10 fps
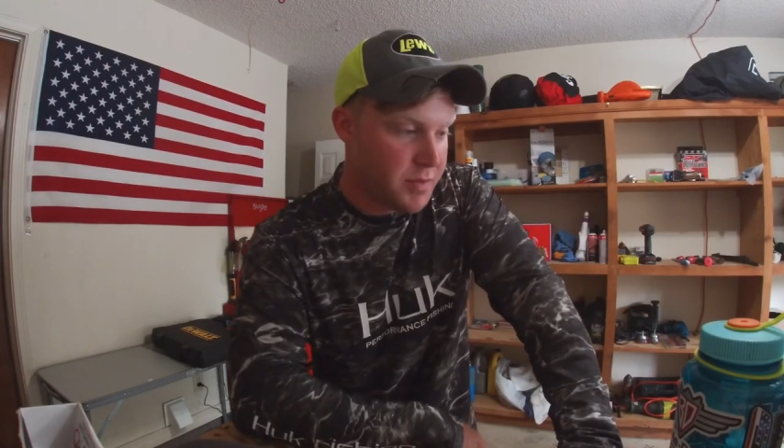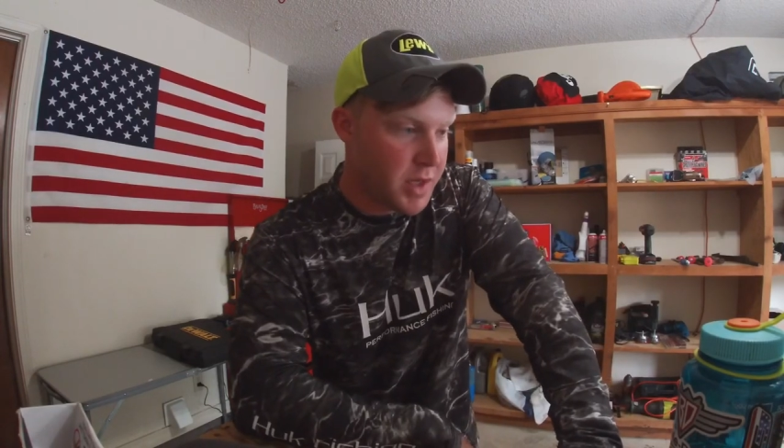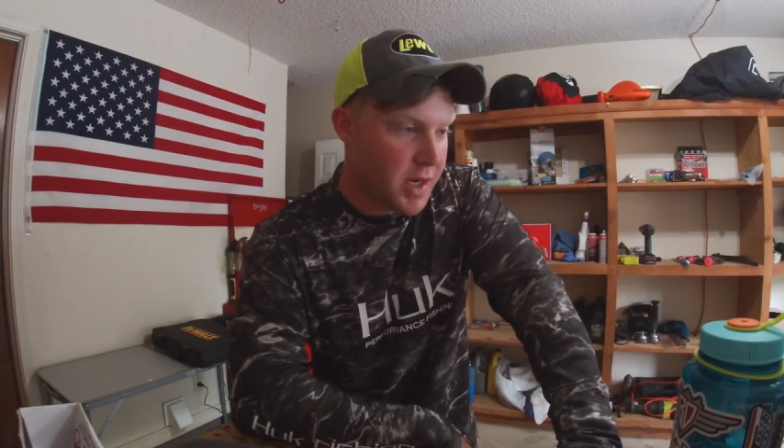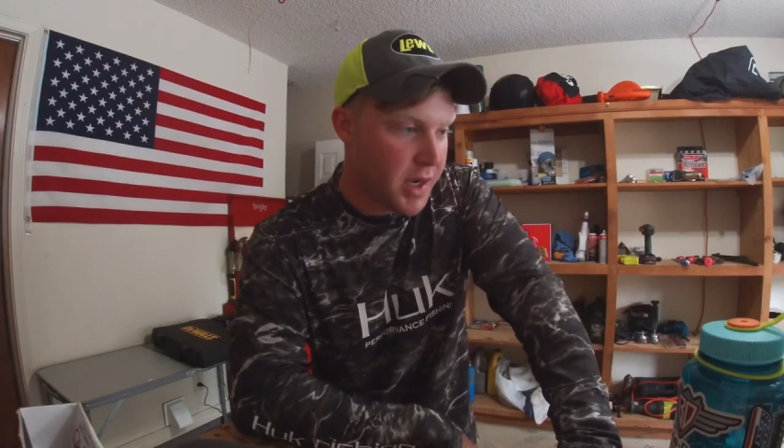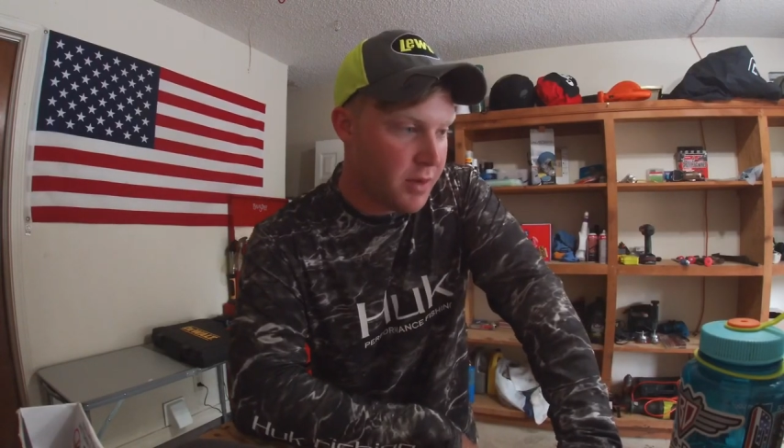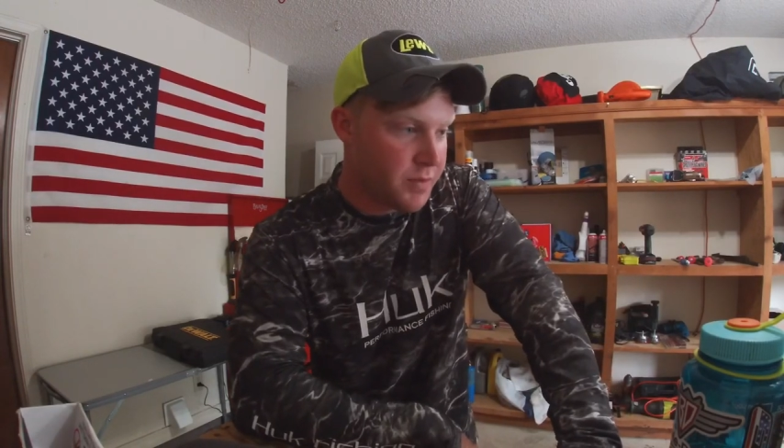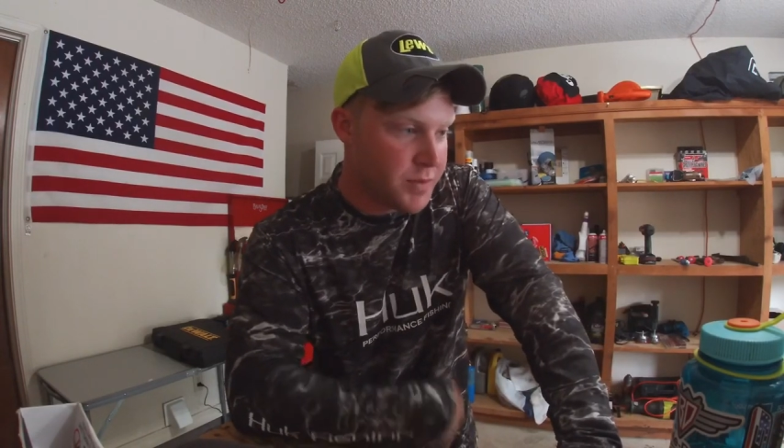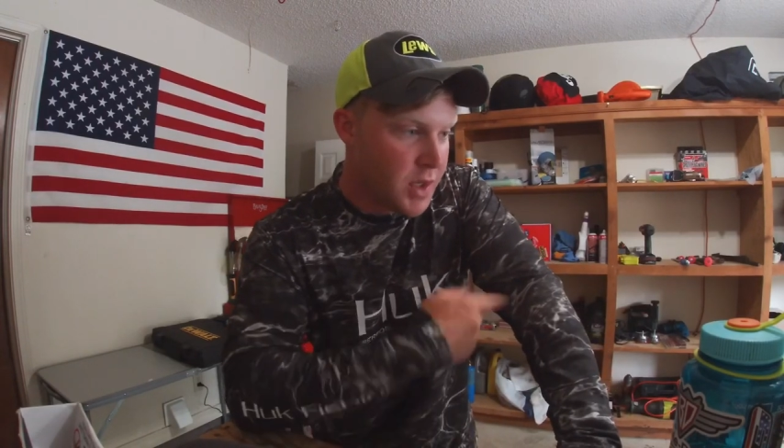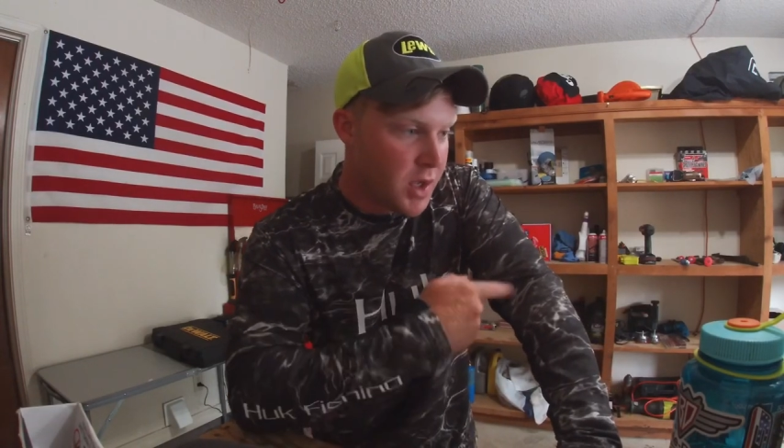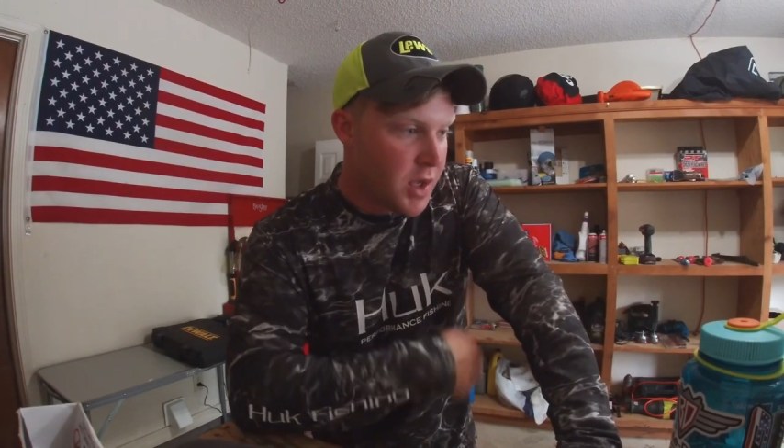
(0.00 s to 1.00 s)
get out and
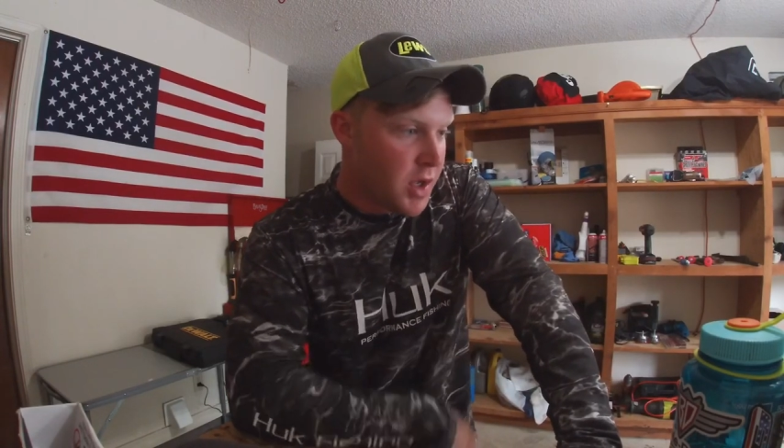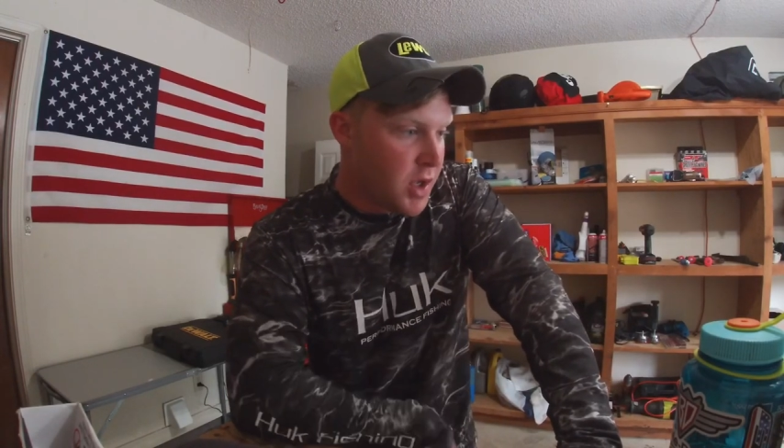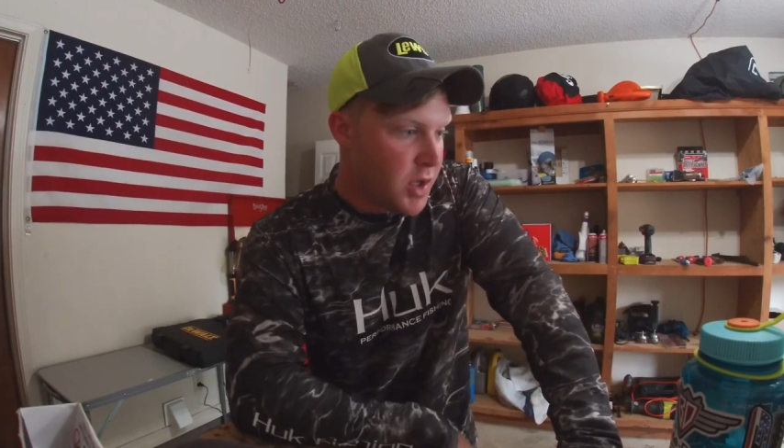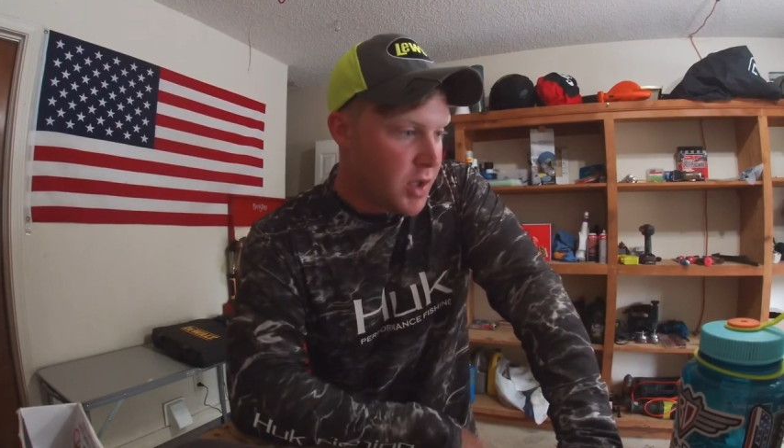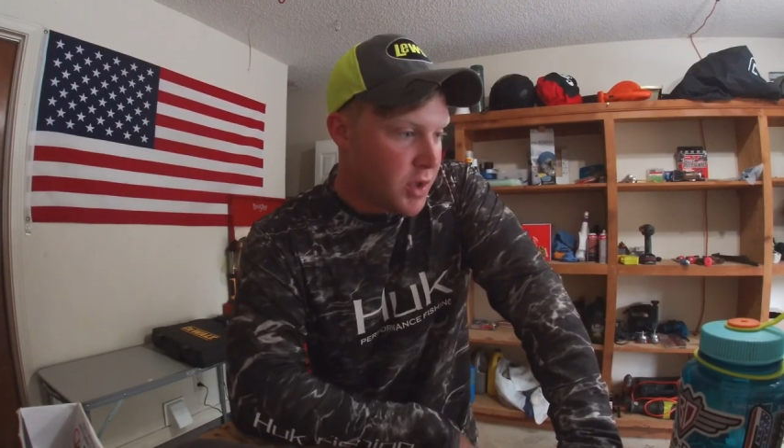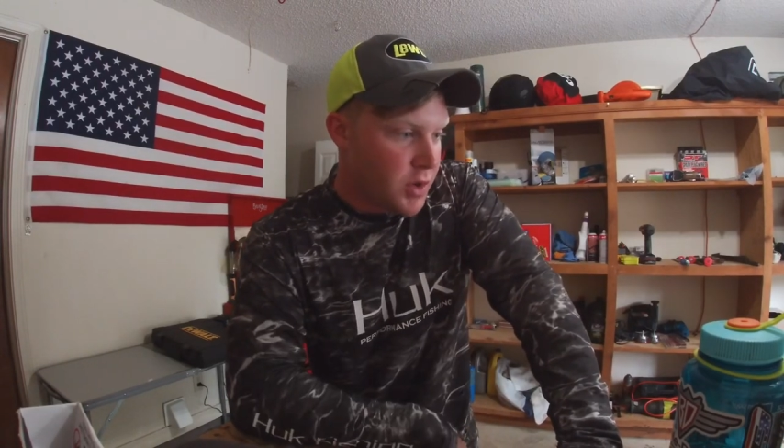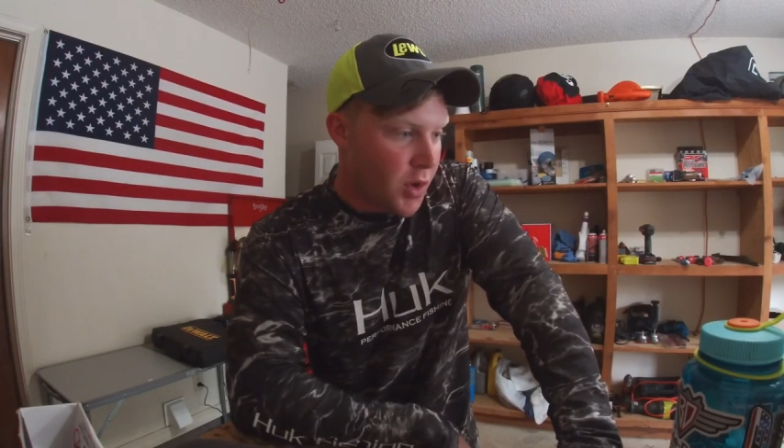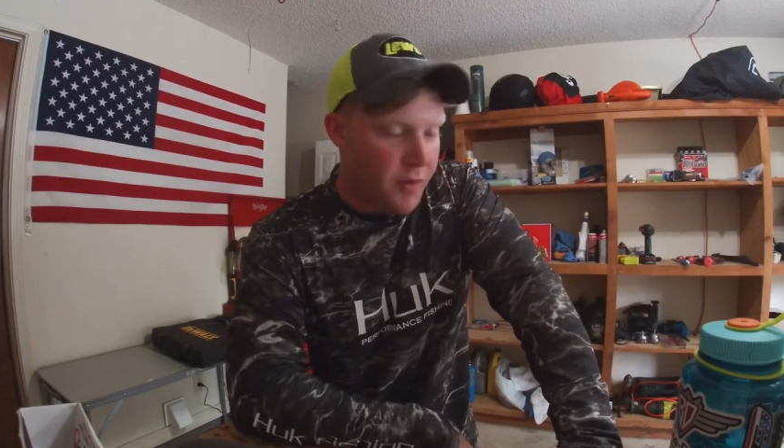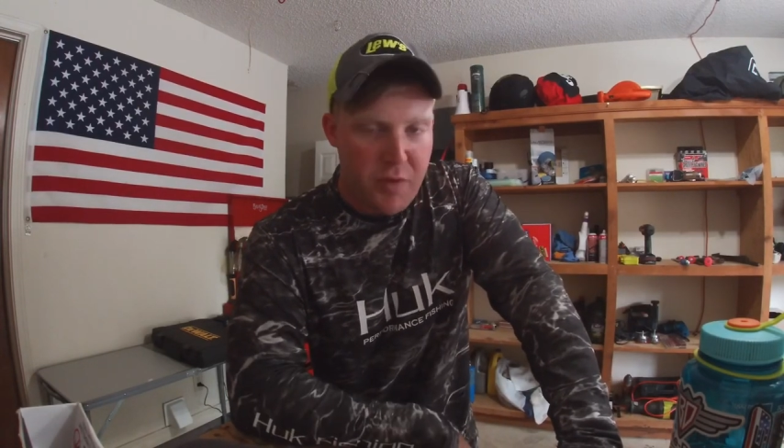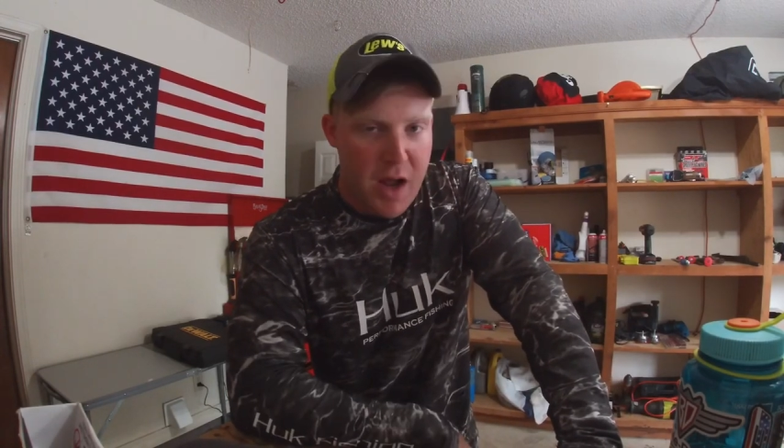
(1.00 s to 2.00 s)
throw
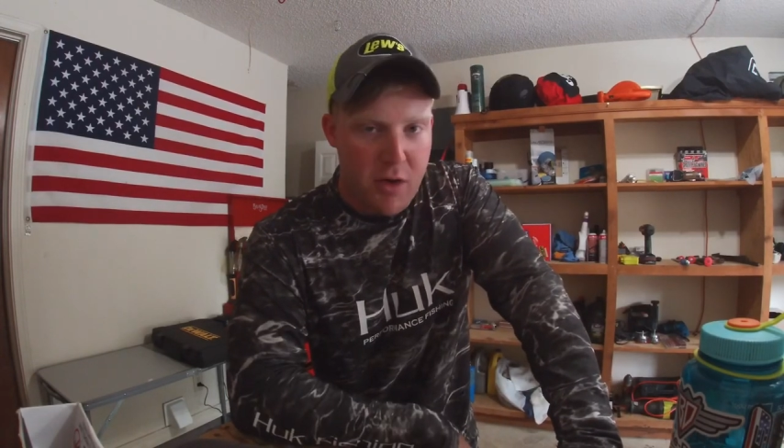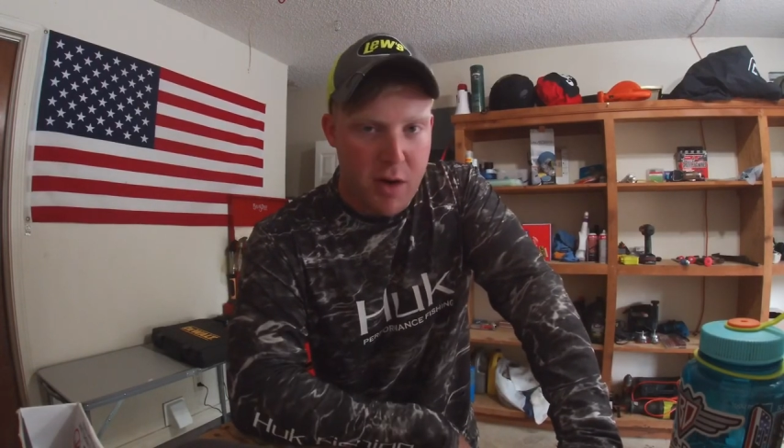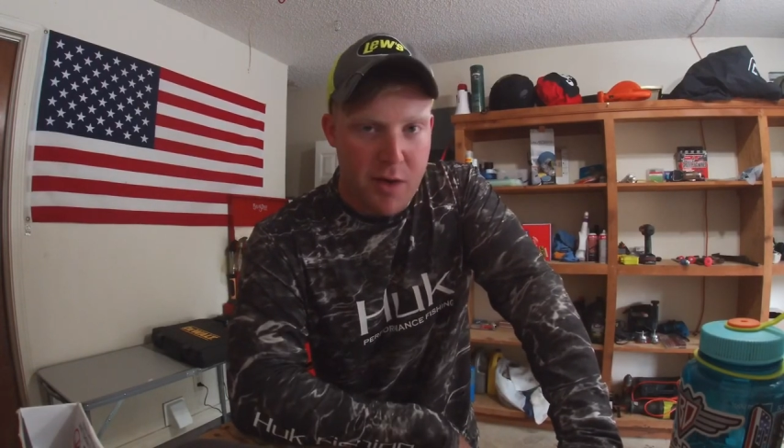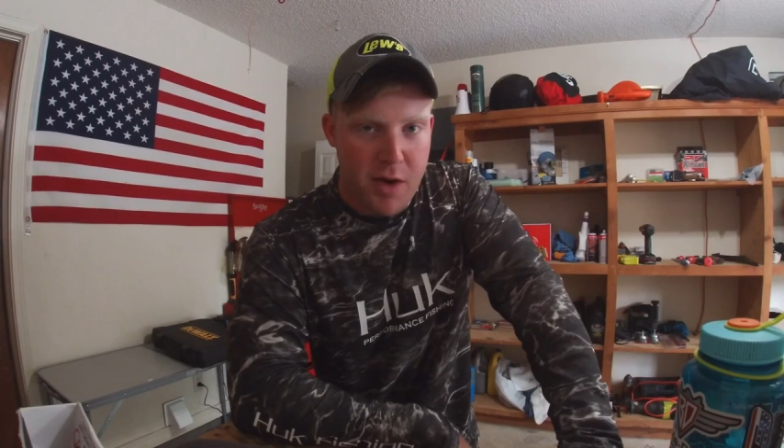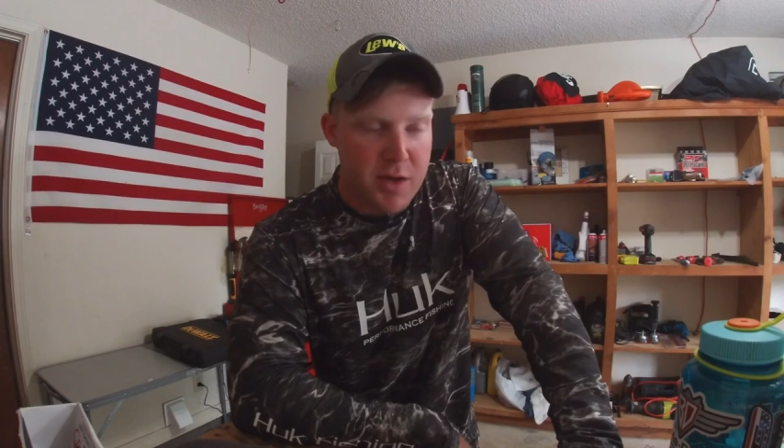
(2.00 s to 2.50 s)
the fly rod around.